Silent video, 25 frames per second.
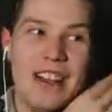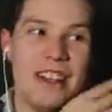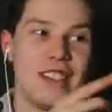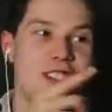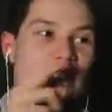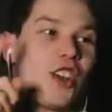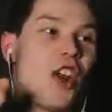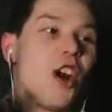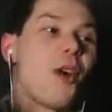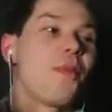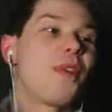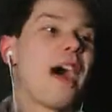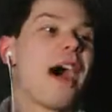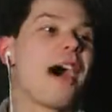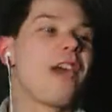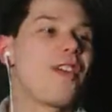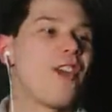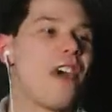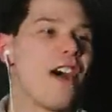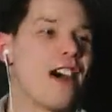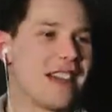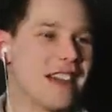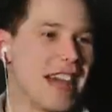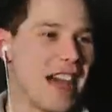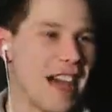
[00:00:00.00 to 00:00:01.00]
Stop that
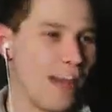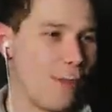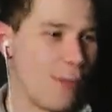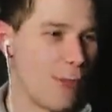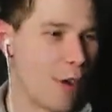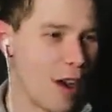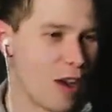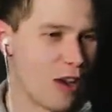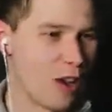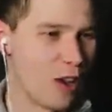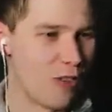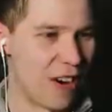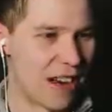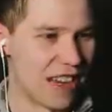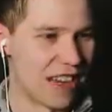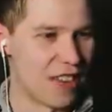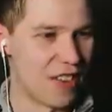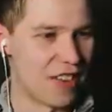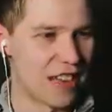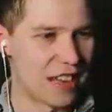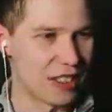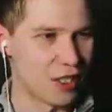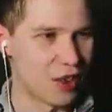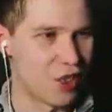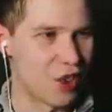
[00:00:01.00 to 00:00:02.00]
right now, Final Render.
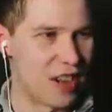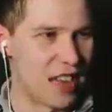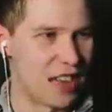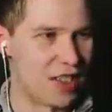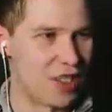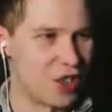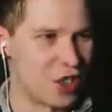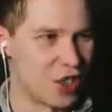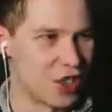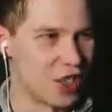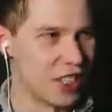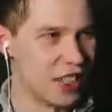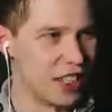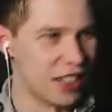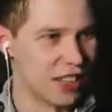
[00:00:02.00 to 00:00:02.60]
That's cringe.